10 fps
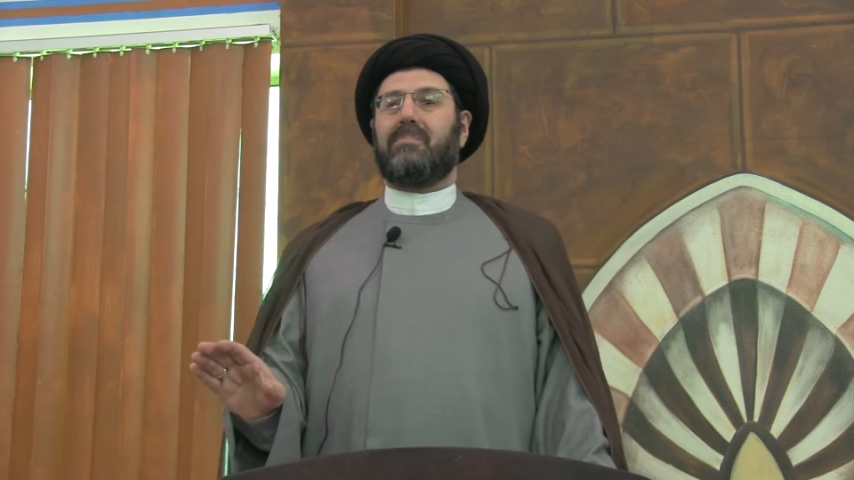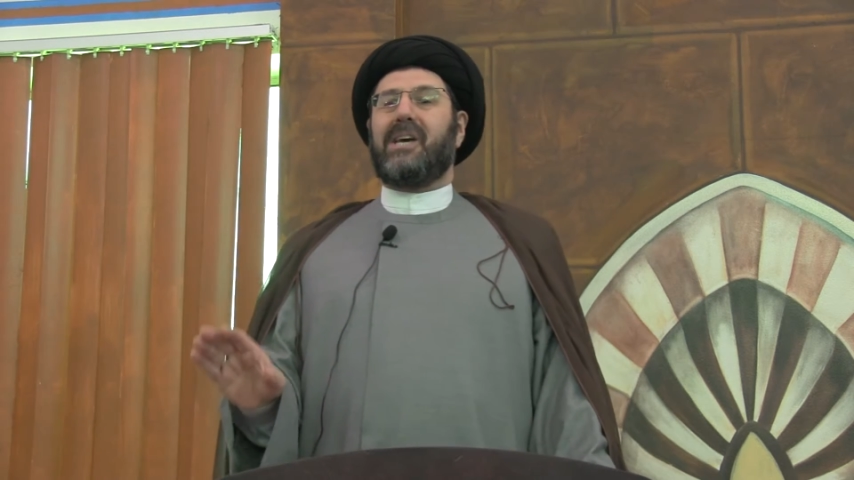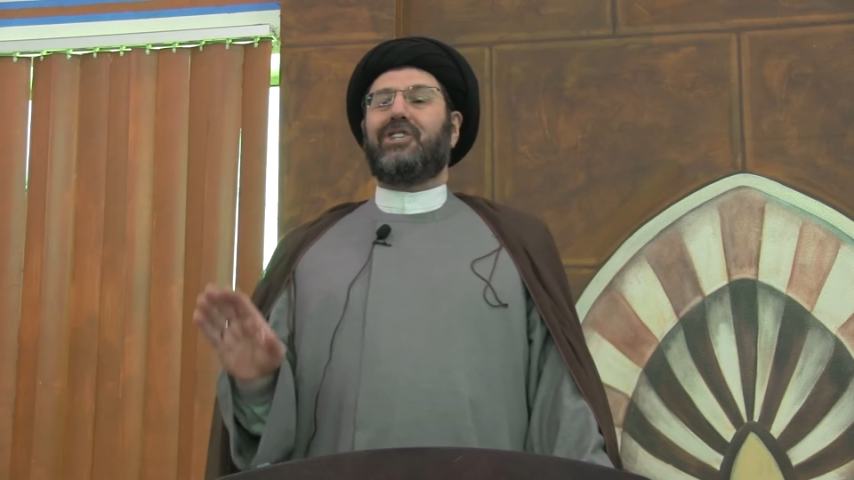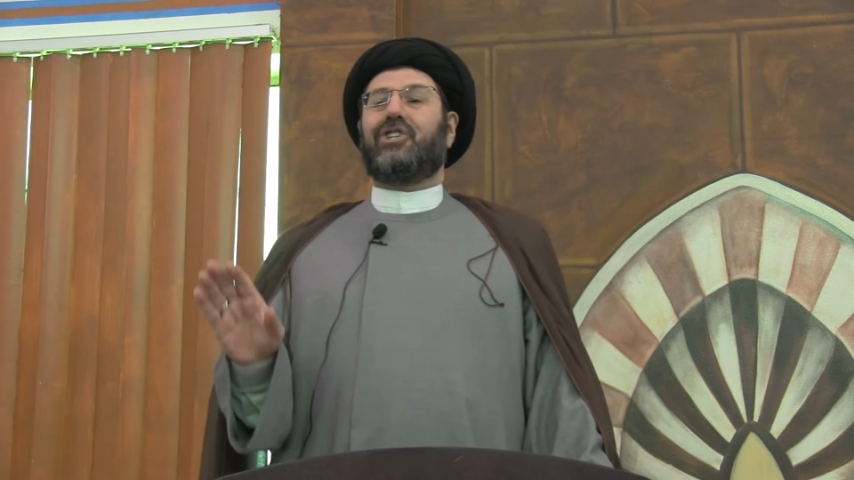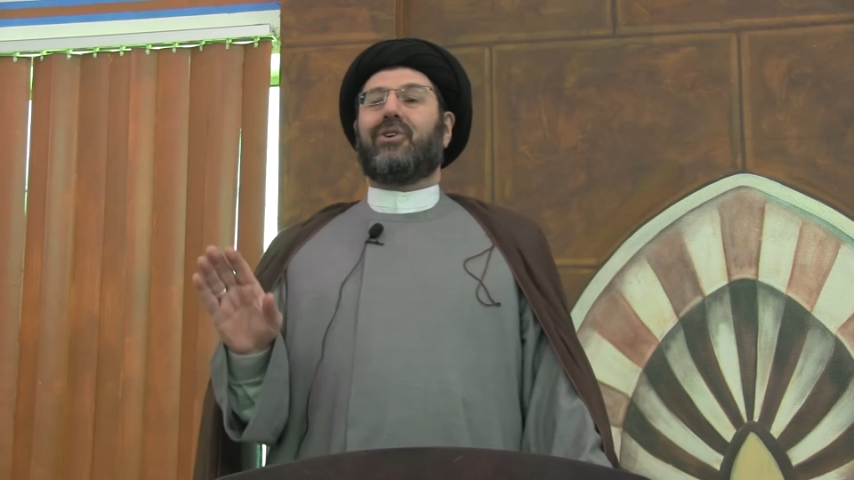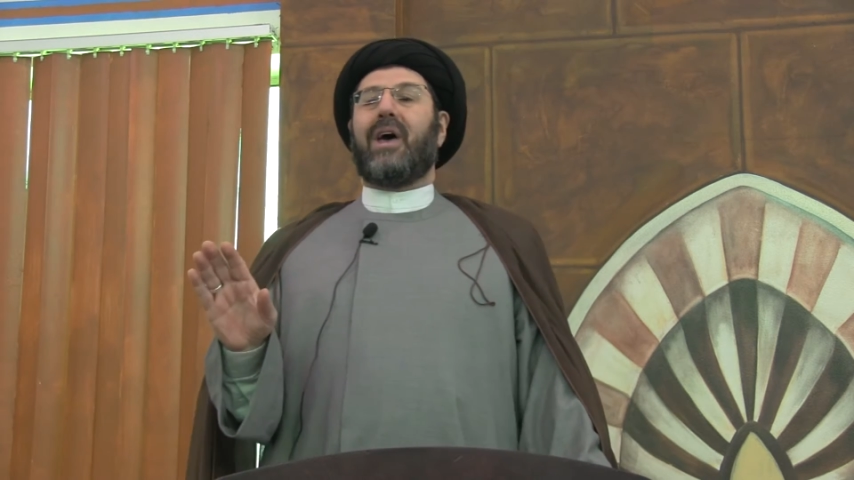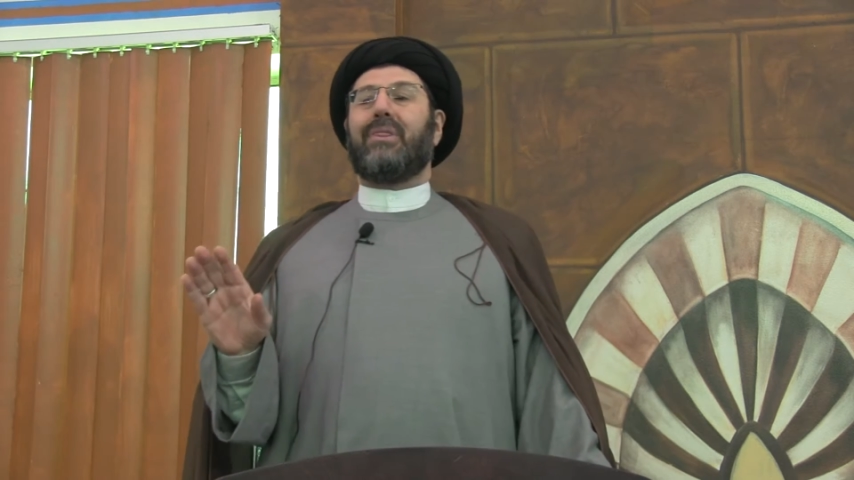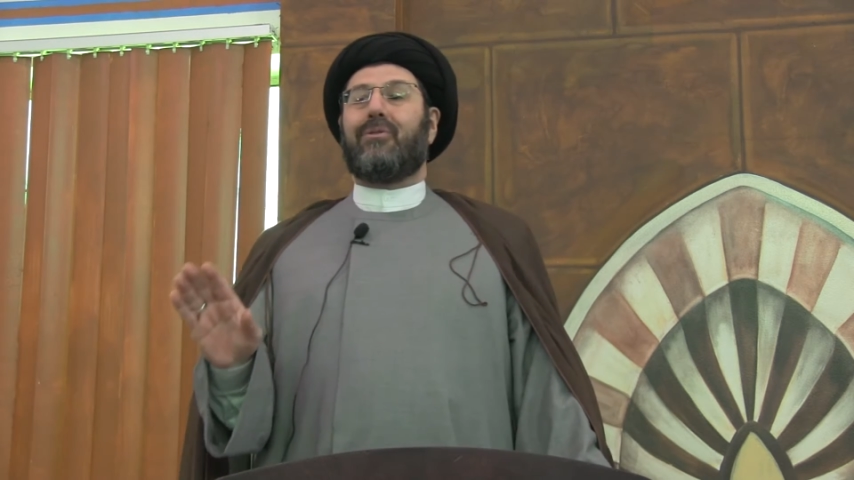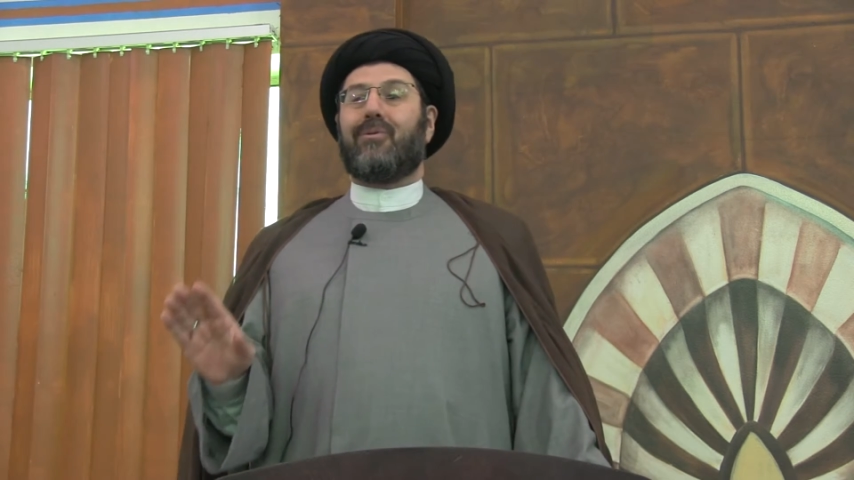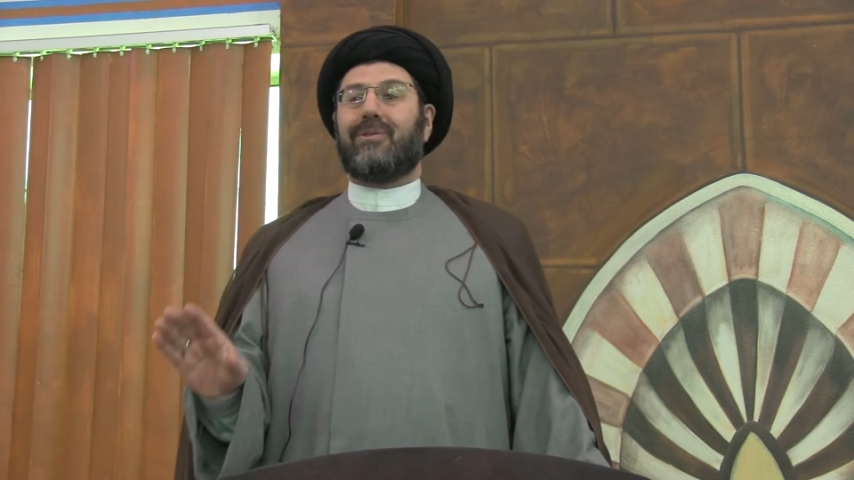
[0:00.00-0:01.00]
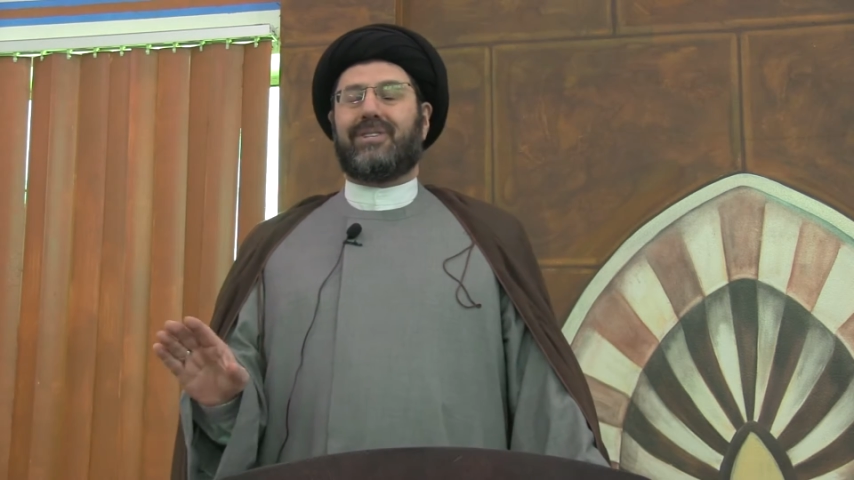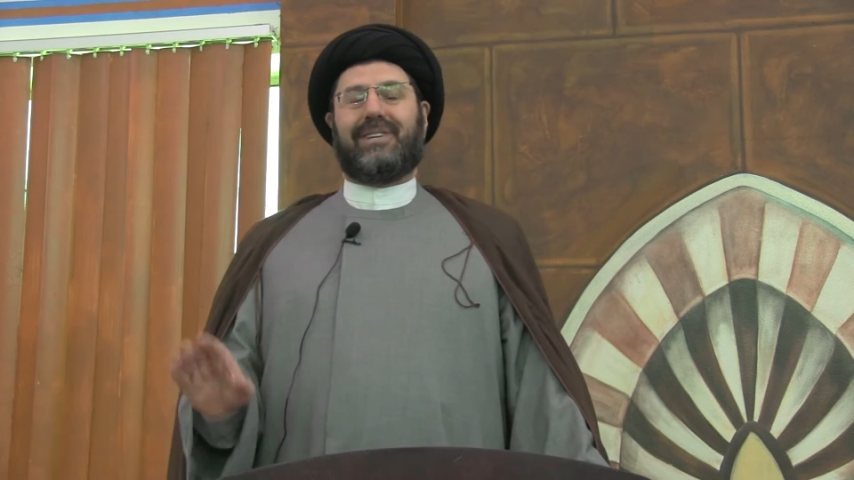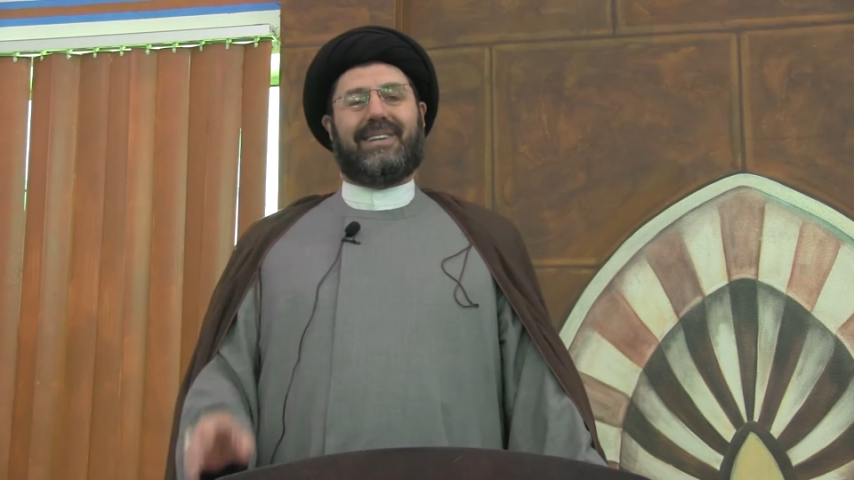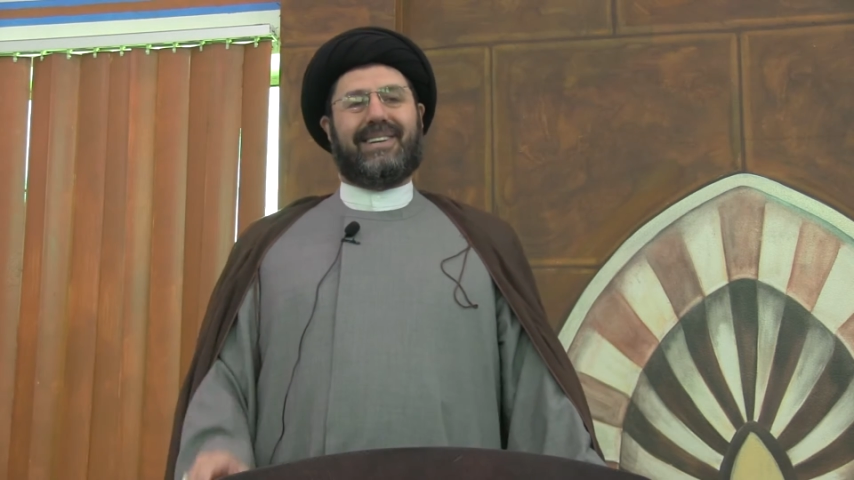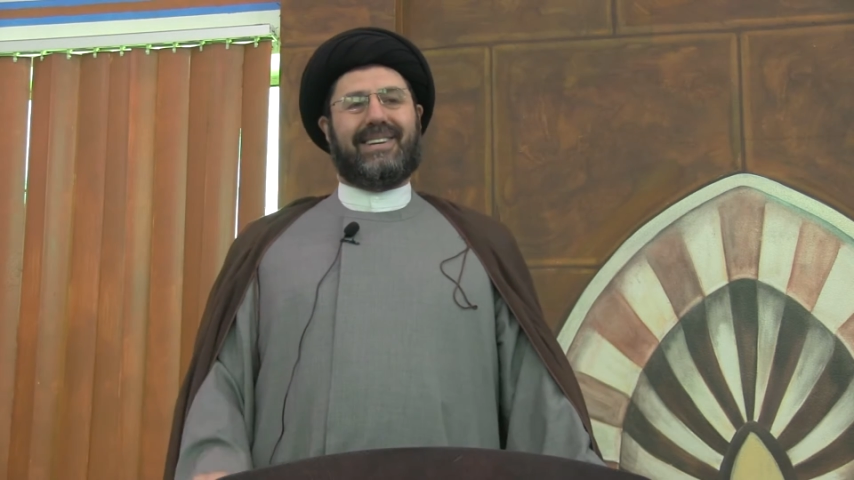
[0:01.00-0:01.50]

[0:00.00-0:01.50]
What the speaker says: major authority